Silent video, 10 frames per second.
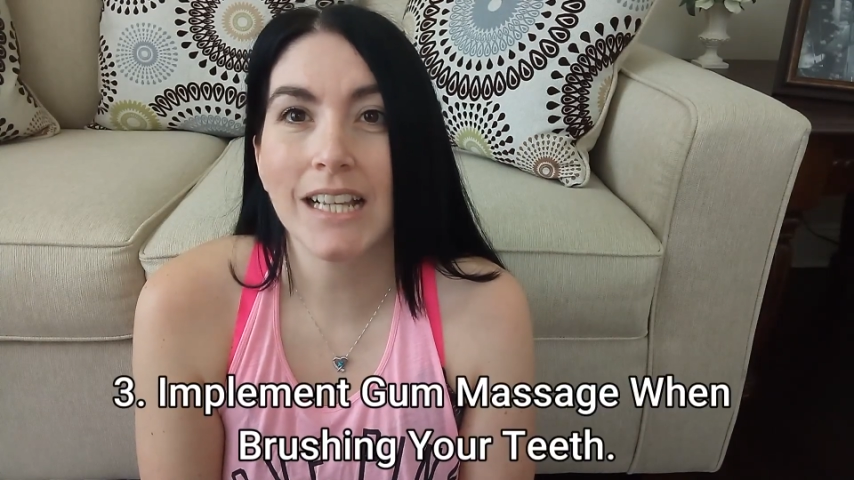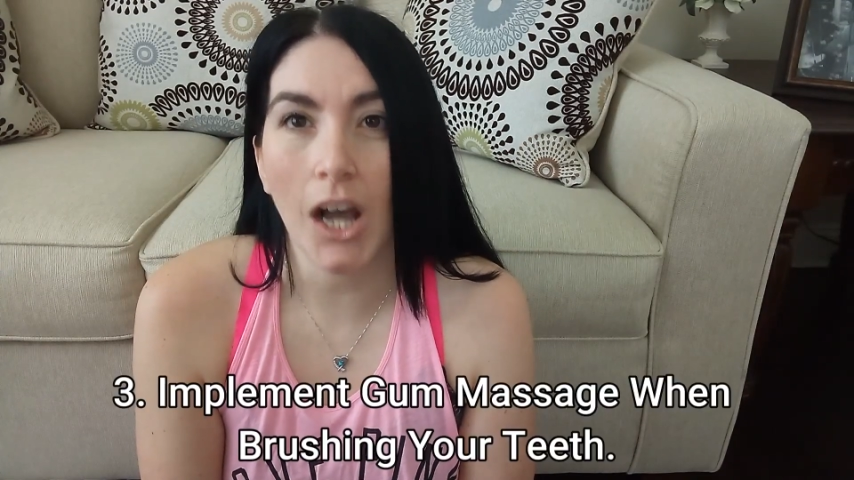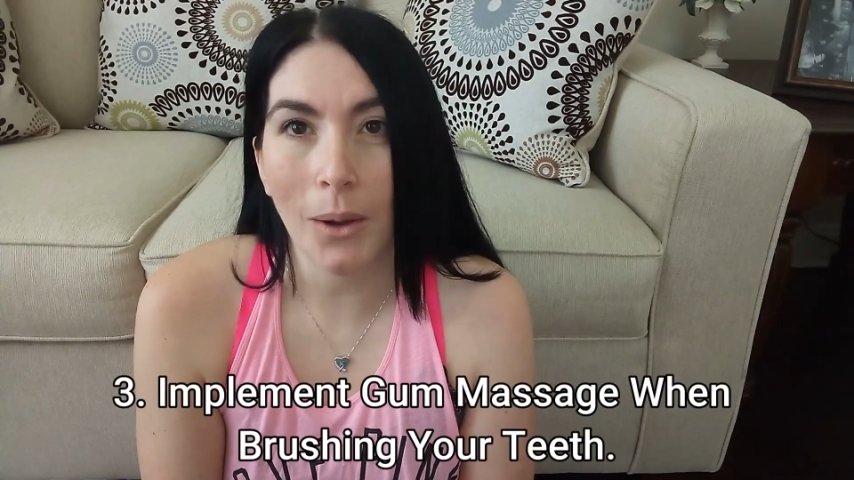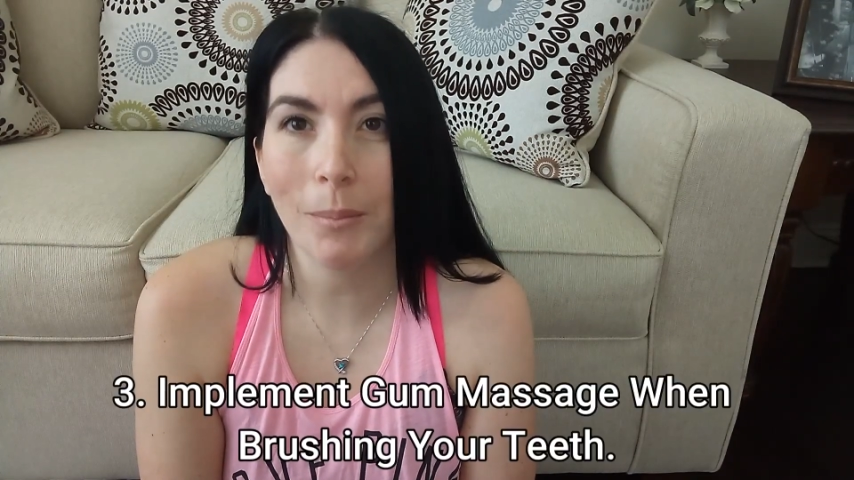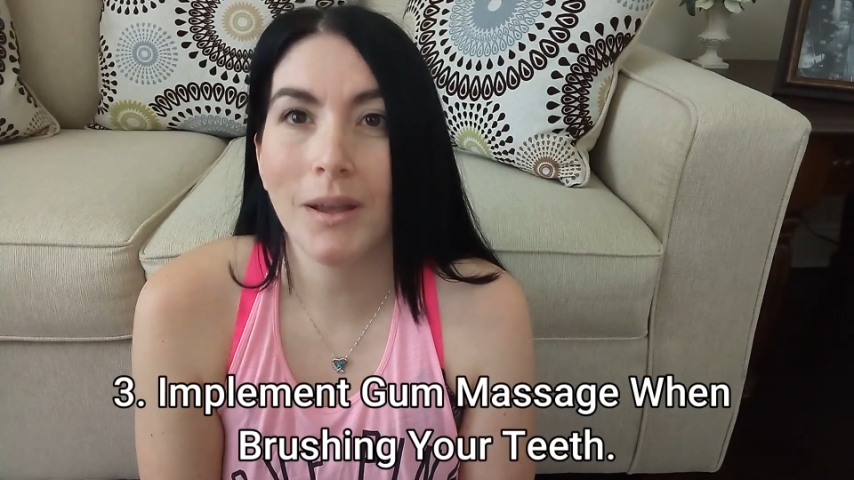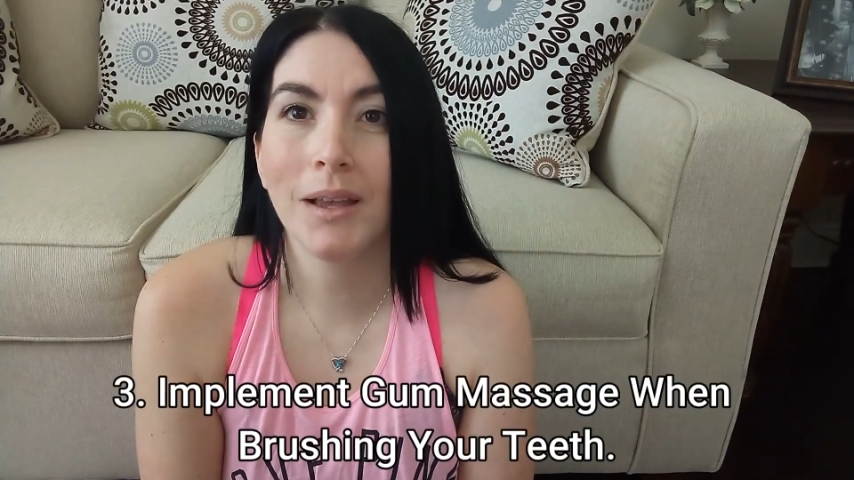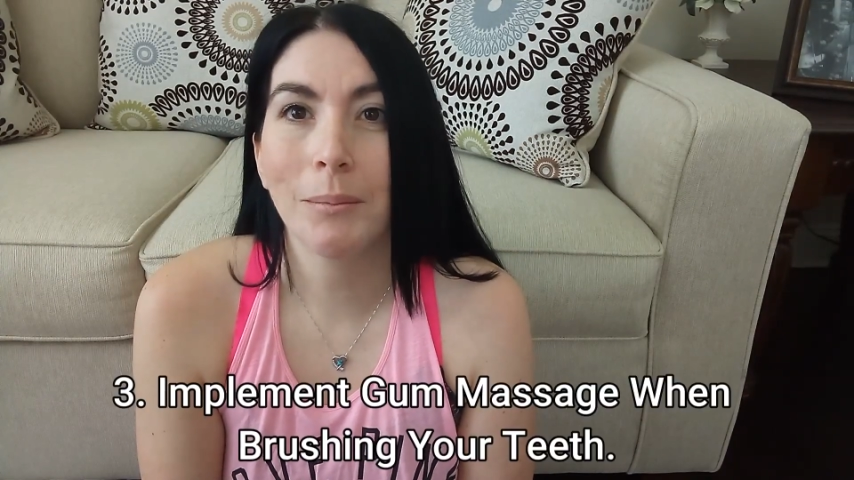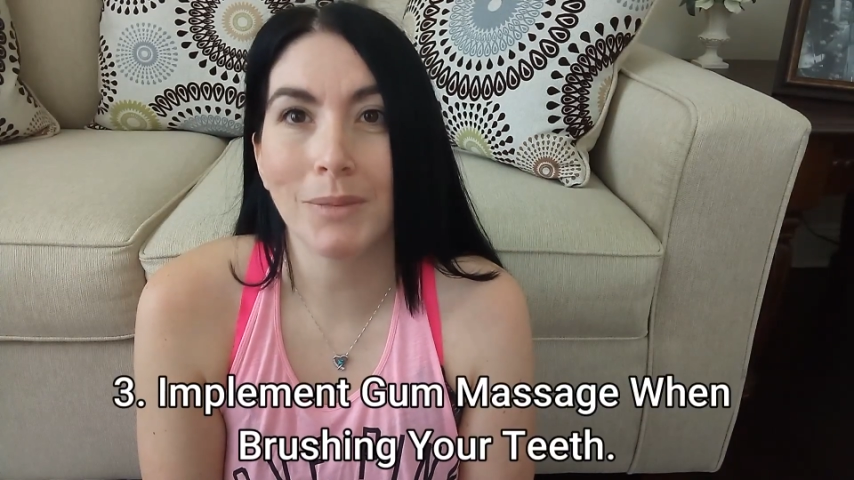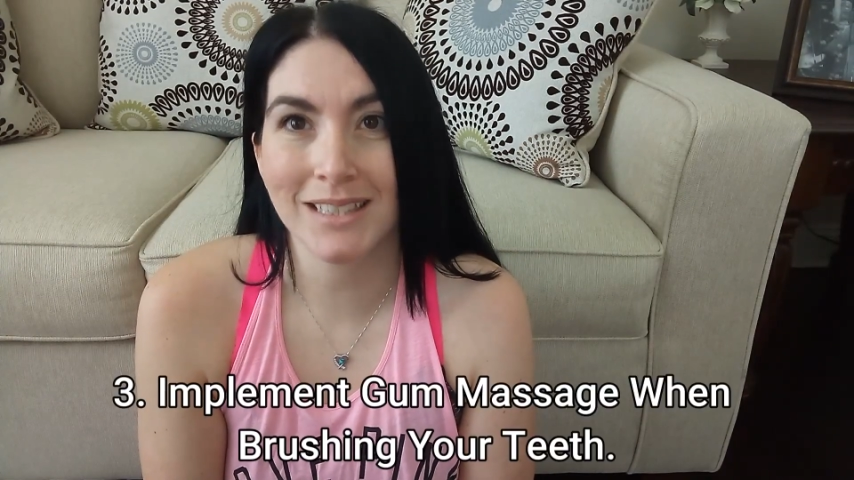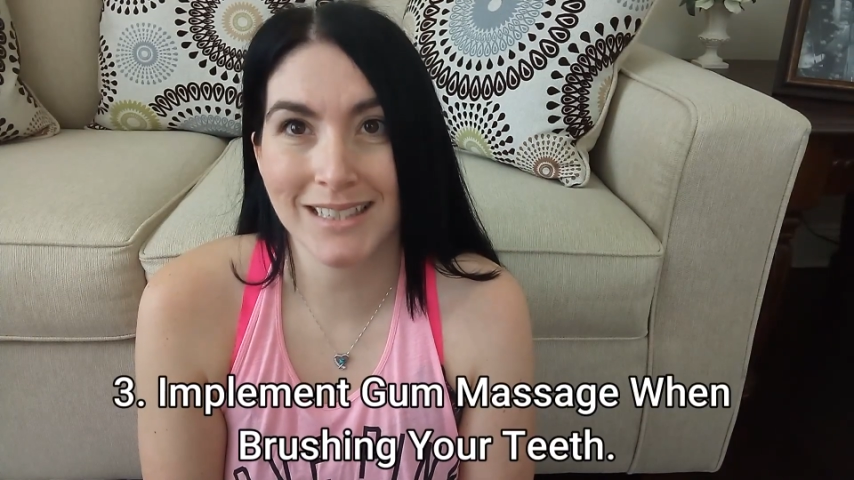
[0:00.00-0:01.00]
gum
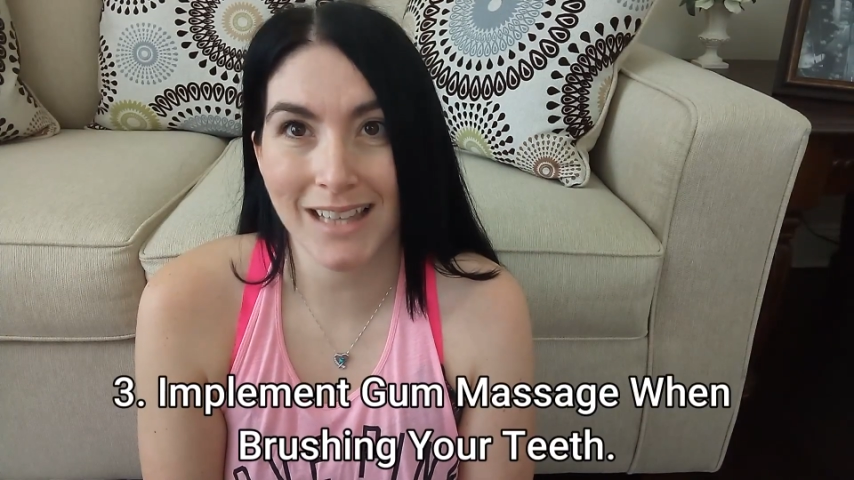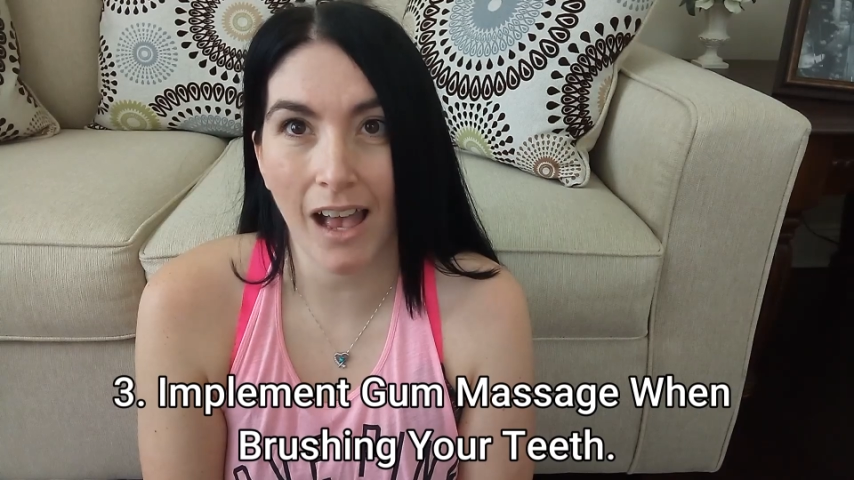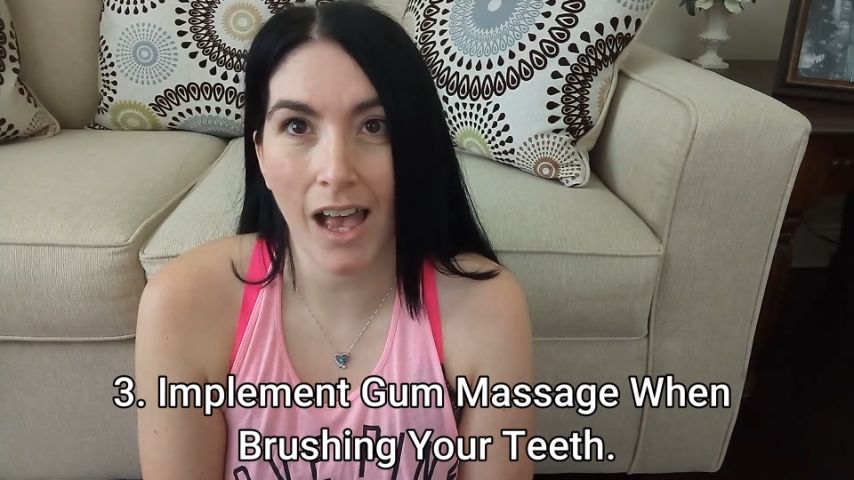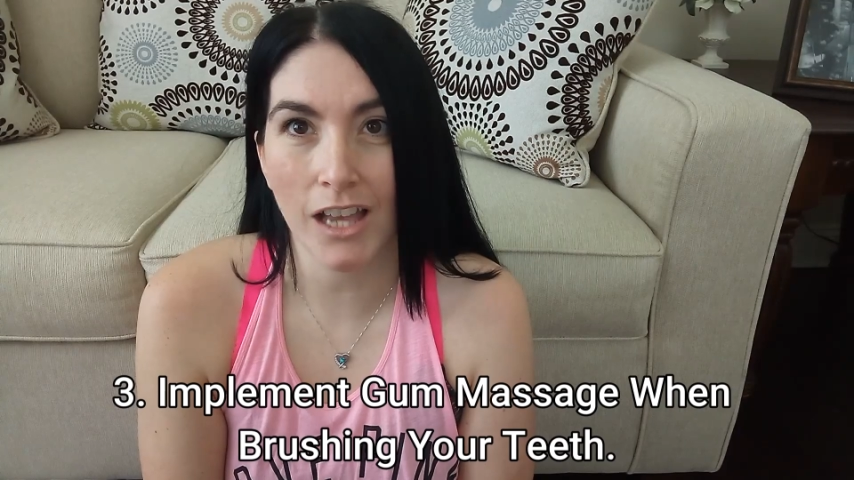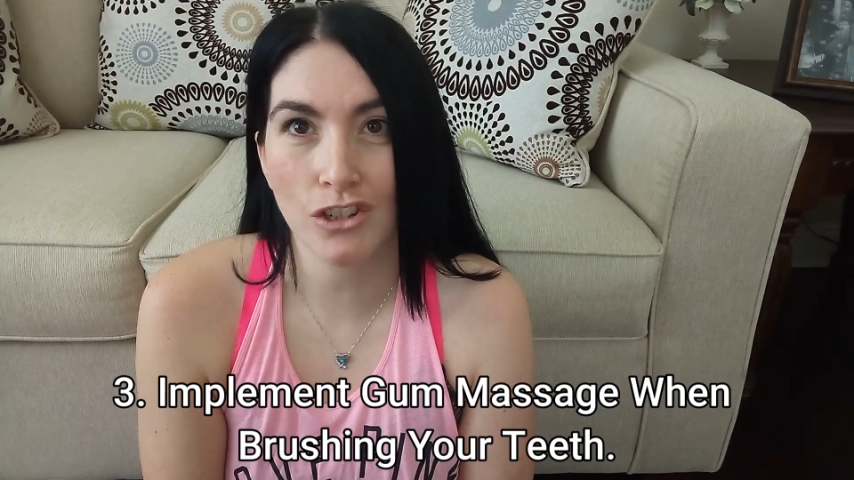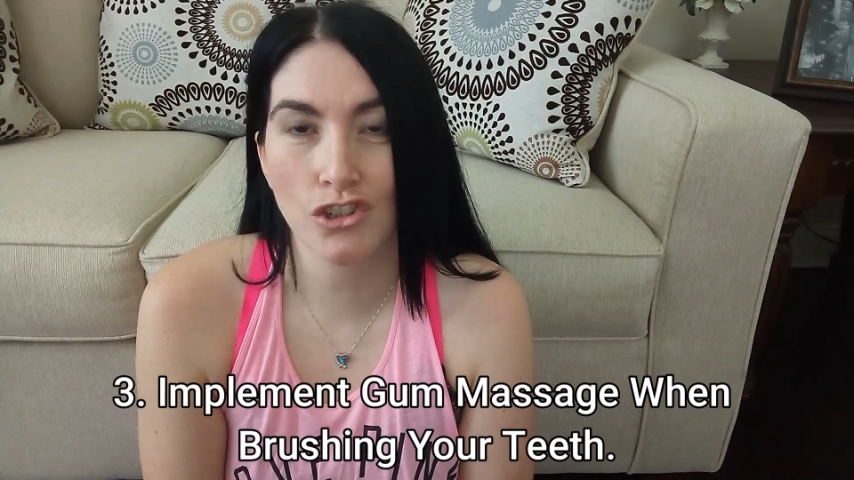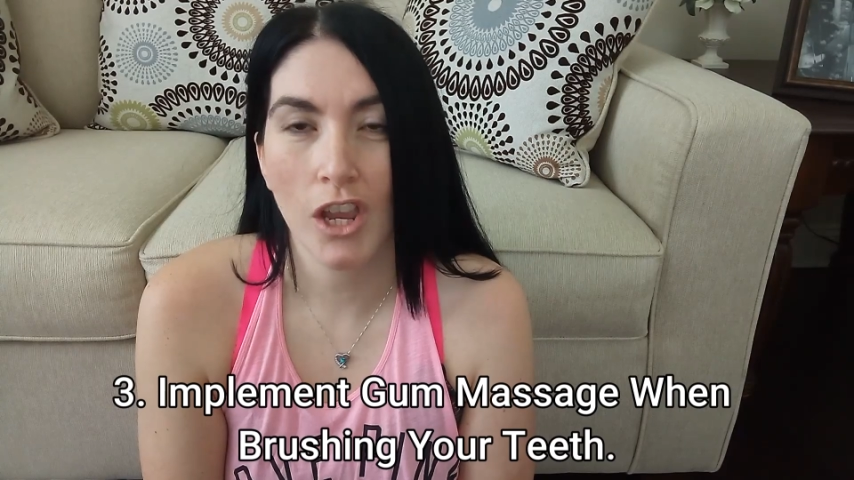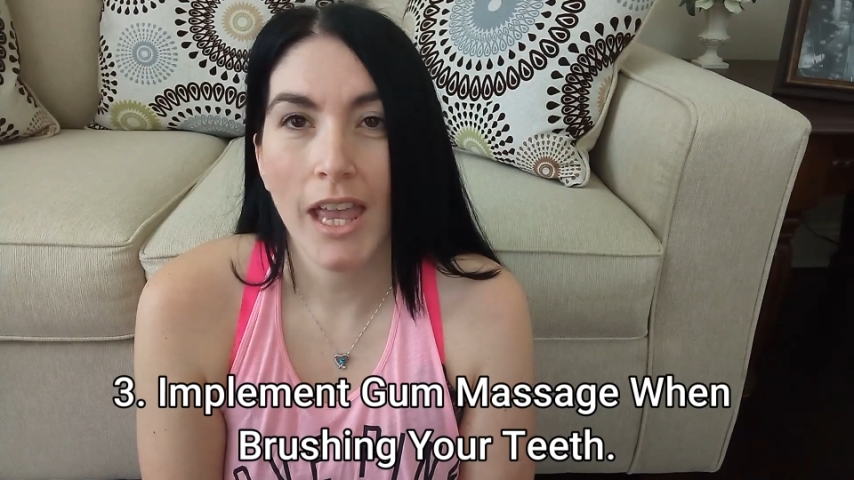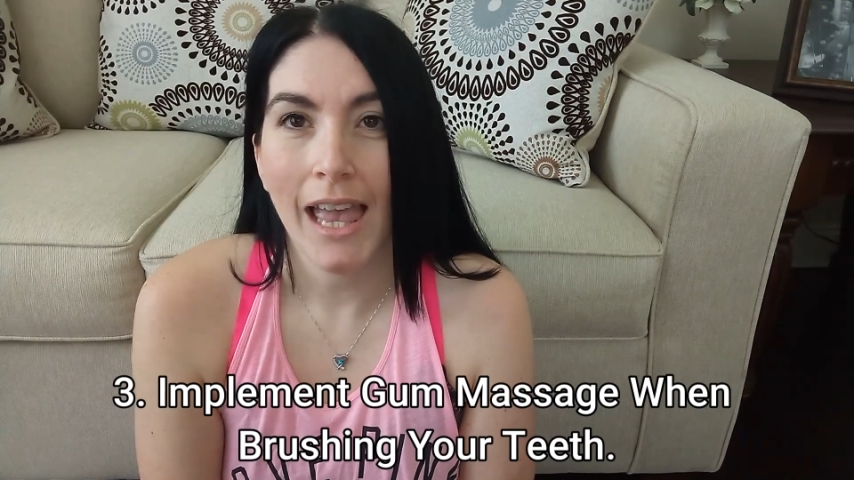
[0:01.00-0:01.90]
massage.